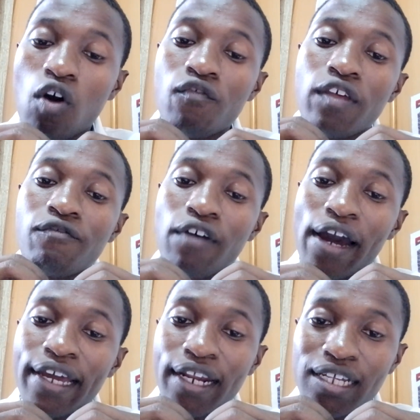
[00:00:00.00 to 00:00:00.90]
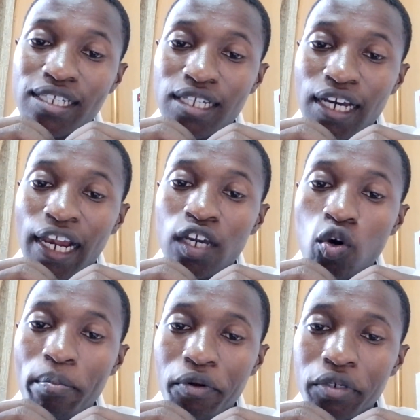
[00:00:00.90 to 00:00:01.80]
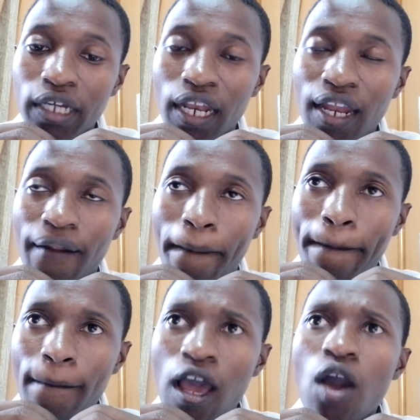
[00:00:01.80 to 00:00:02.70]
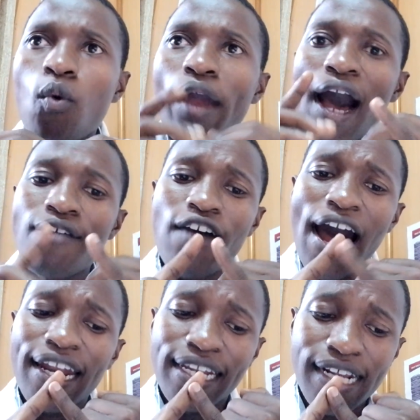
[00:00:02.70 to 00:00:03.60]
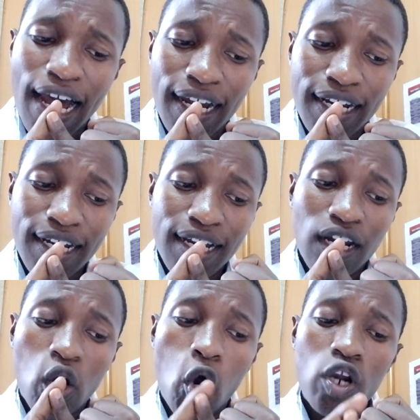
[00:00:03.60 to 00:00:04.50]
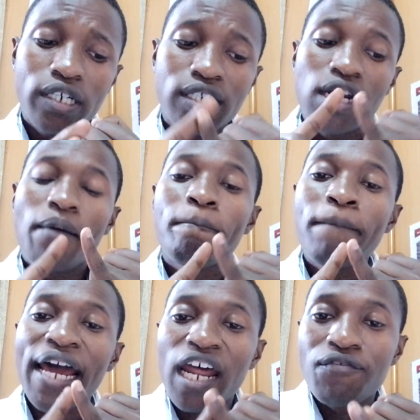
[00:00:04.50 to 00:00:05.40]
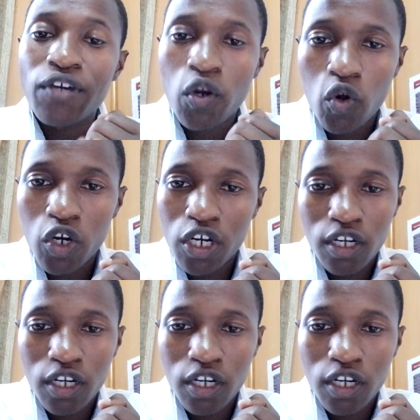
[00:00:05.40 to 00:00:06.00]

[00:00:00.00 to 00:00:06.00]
of the virus glycoprotein, we have a drug called maraviroc.